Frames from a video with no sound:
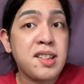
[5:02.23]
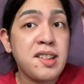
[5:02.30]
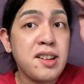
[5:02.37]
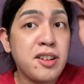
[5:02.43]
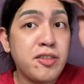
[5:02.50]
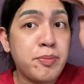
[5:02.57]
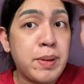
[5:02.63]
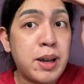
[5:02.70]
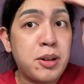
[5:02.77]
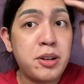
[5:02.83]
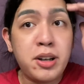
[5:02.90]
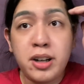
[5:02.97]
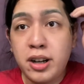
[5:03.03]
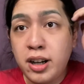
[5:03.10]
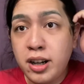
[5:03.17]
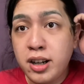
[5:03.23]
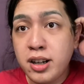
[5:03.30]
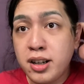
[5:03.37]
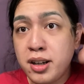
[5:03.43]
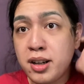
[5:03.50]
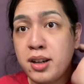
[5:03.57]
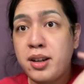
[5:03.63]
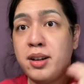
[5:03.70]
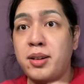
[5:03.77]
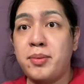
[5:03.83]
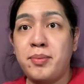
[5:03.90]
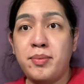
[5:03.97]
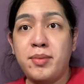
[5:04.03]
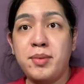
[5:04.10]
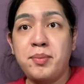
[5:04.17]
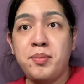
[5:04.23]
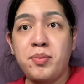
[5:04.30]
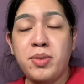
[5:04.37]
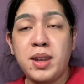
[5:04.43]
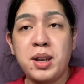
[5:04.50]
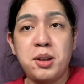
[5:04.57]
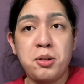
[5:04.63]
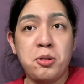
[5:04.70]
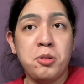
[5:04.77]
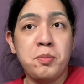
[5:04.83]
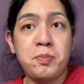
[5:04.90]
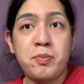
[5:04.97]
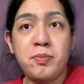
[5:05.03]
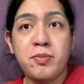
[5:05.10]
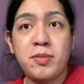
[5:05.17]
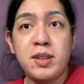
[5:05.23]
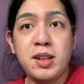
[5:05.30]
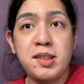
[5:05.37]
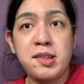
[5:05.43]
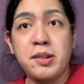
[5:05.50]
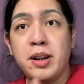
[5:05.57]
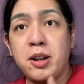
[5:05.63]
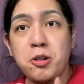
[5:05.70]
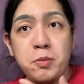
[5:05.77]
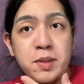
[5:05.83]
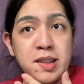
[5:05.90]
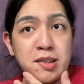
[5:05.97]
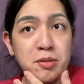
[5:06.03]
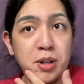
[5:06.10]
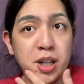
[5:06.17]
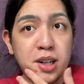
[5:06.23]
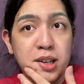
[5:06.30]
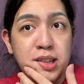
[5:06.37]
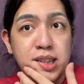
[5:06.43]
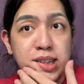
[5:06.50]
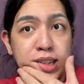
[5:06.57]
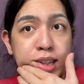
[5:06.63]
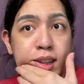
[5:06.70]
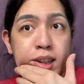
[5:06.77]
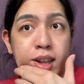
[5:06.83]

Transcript: enough powder. I hope. So I hope this works.